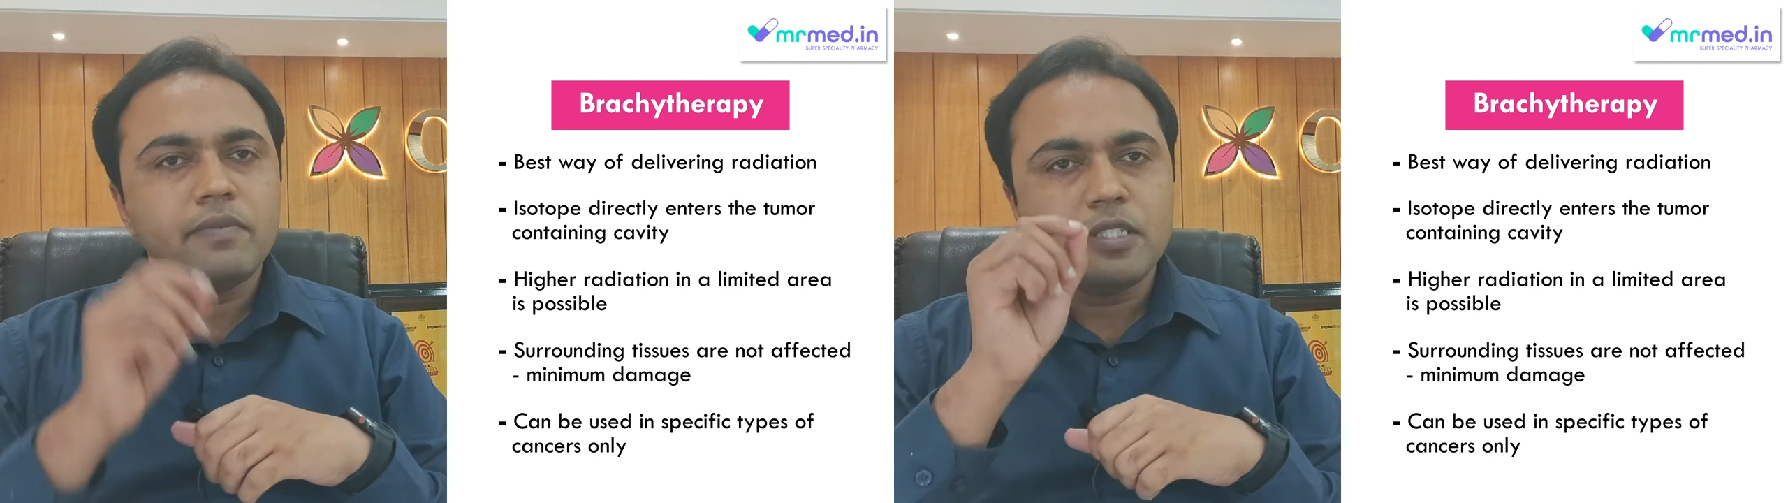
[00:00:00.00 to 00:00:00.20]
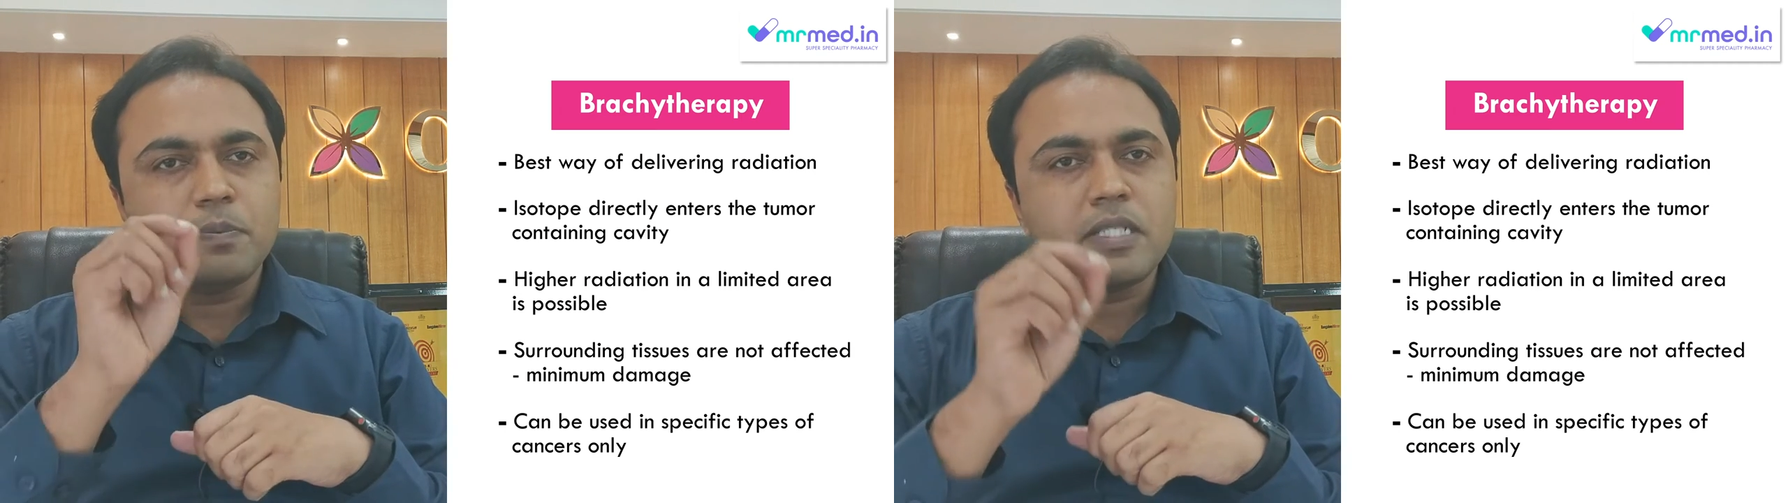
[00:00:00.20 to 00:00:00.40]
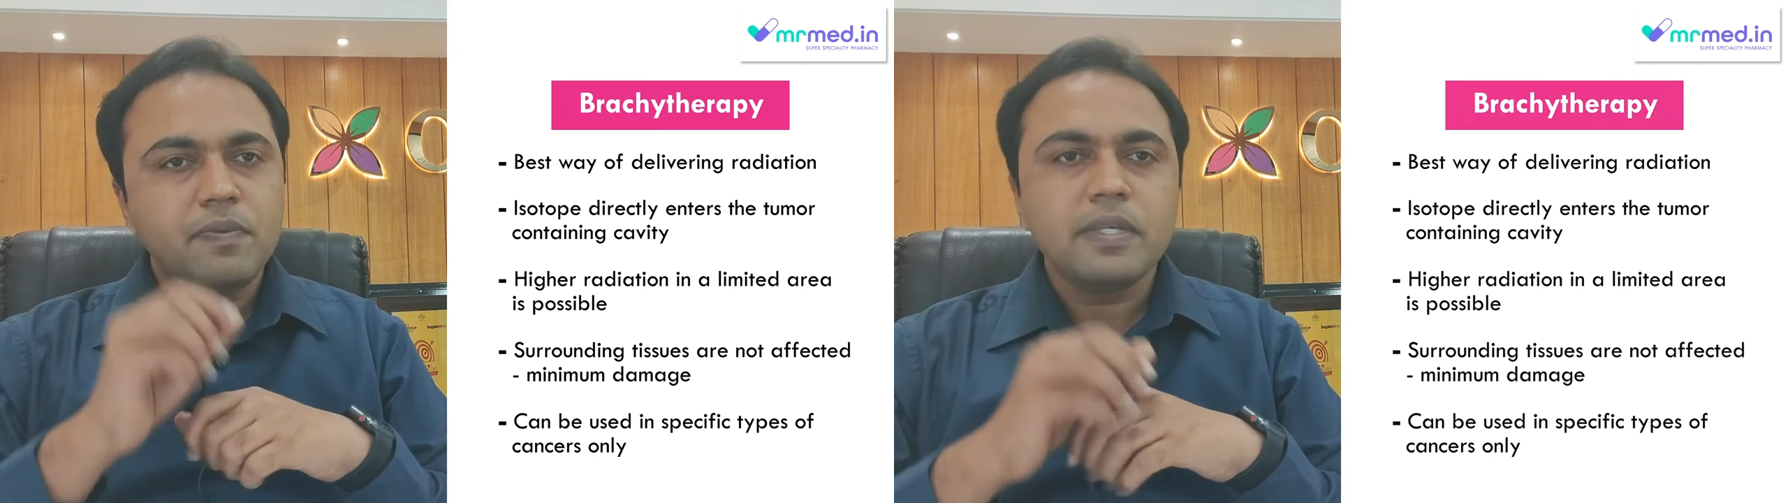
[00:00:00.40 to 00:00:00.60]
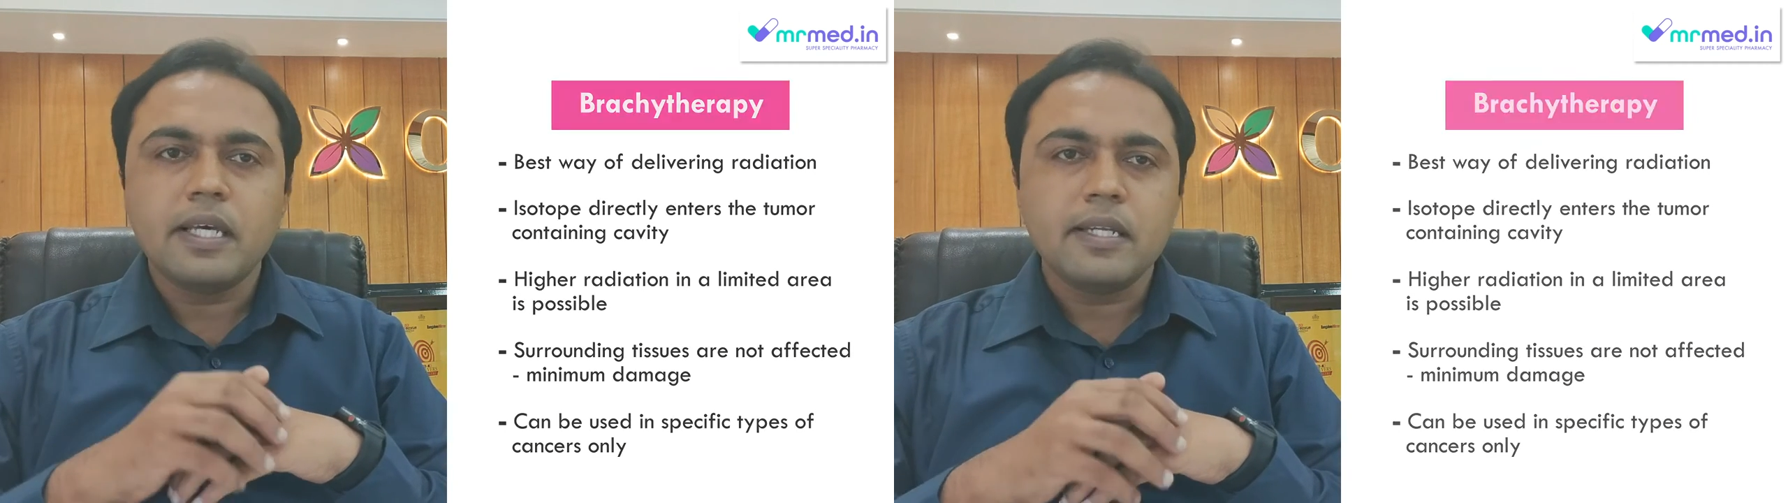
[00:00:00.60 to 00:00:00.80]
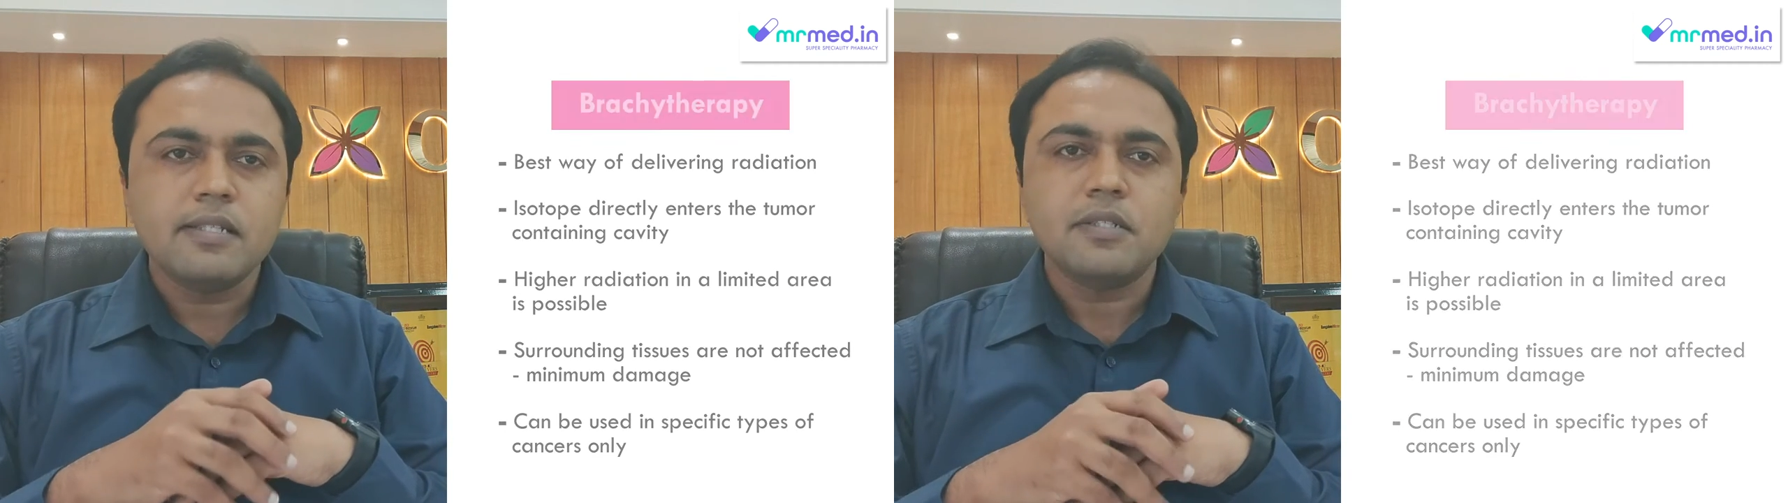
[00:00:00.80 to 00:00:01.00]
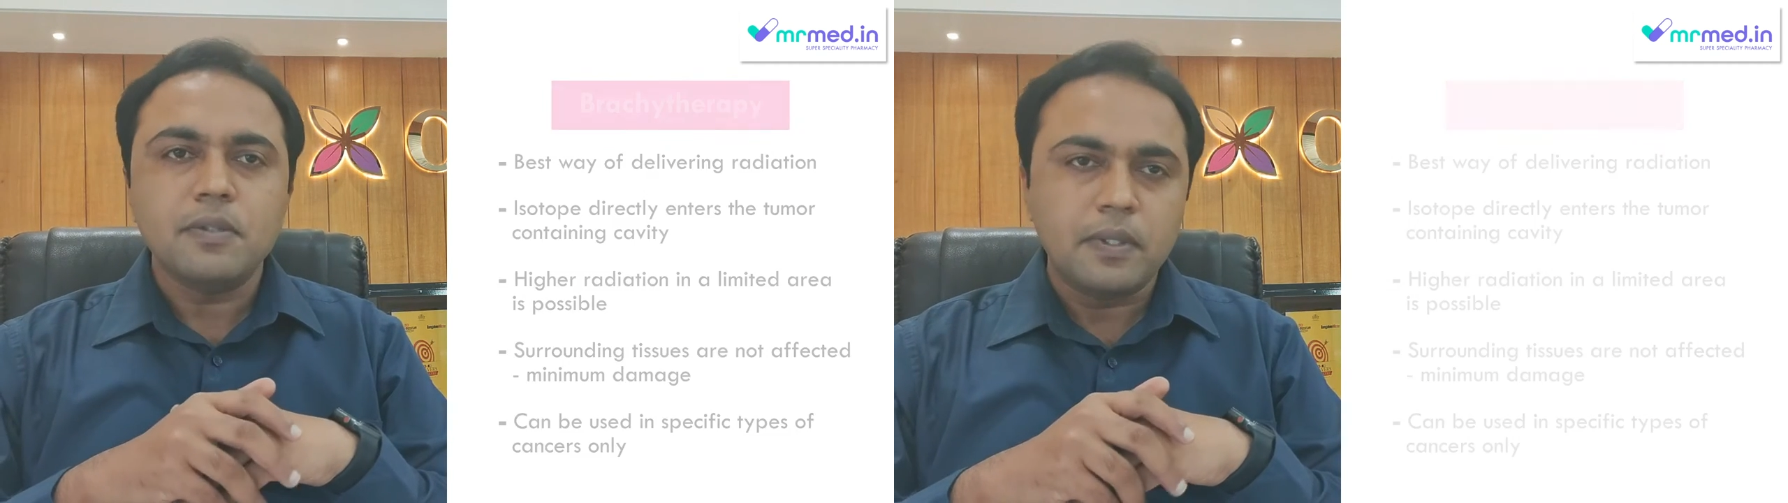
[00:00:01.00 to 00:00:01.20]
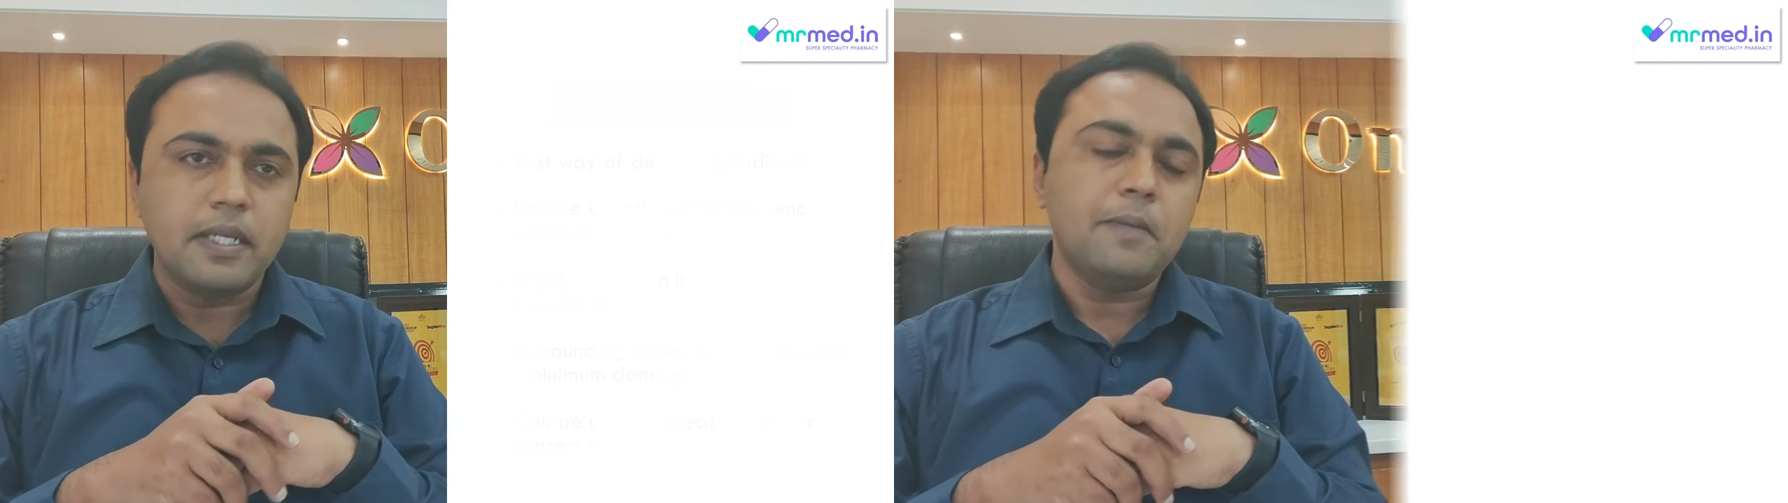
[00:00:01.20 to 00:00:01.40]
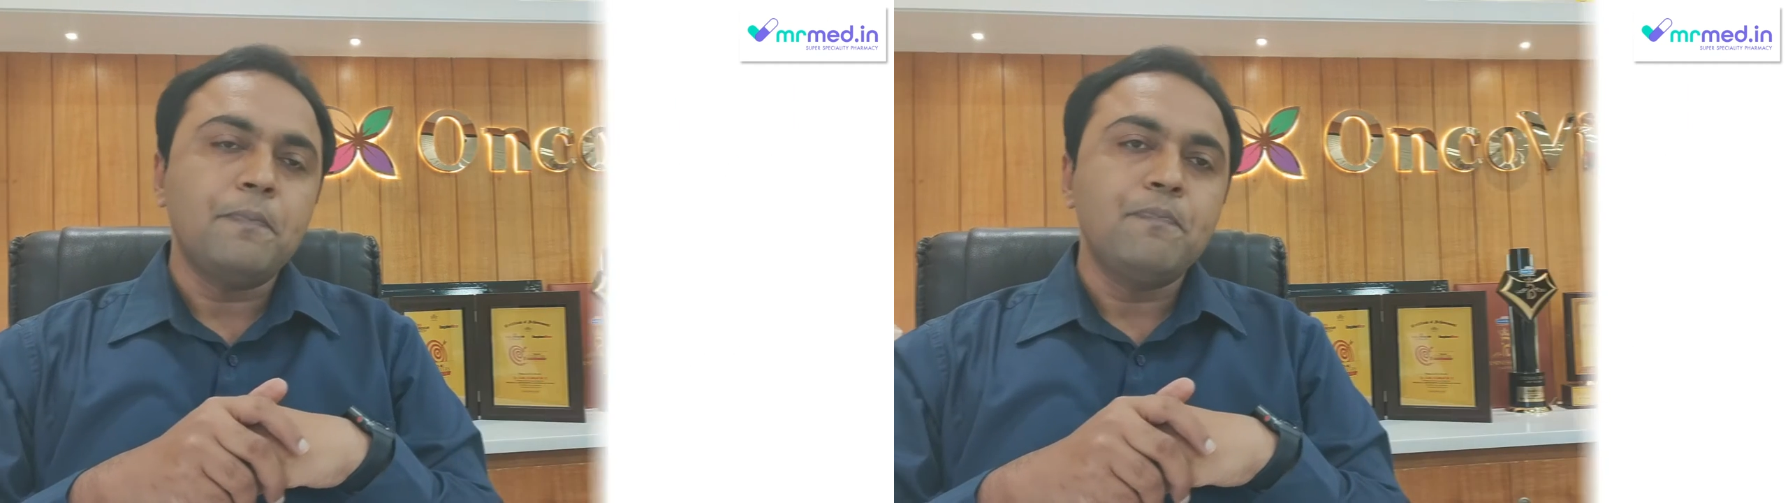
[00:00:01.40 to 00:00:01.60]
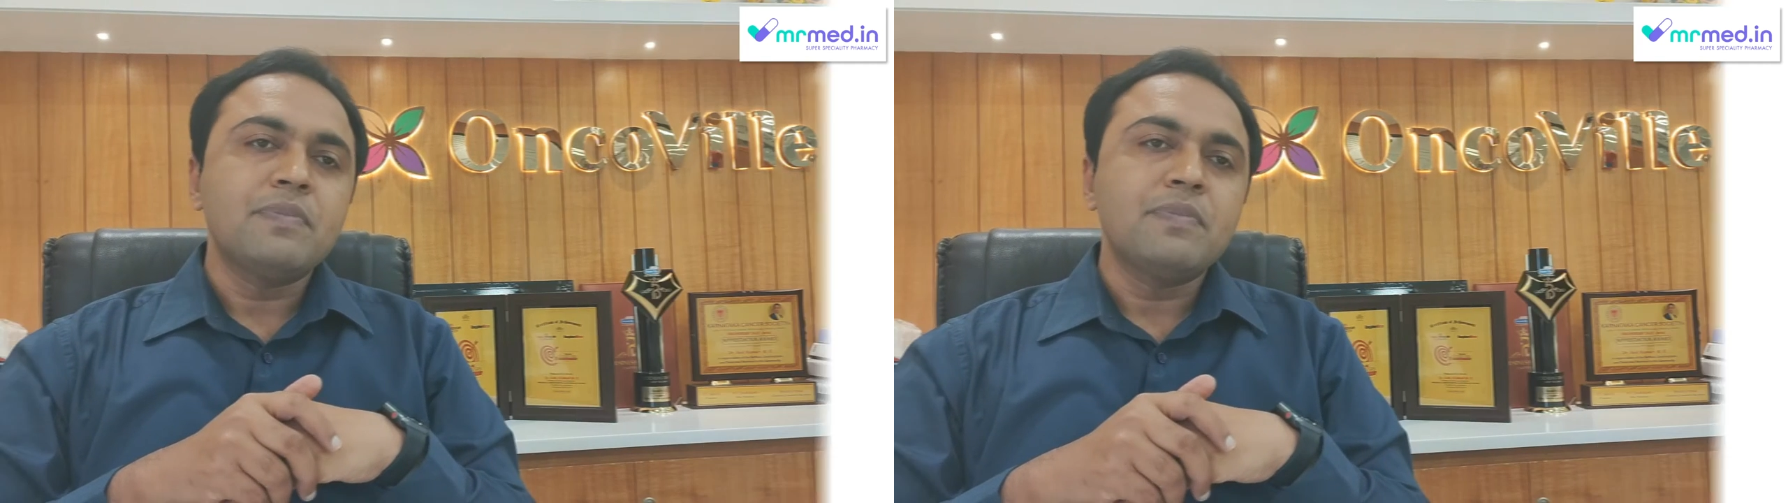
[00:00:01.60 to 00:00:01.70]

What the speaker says: in specific areas only.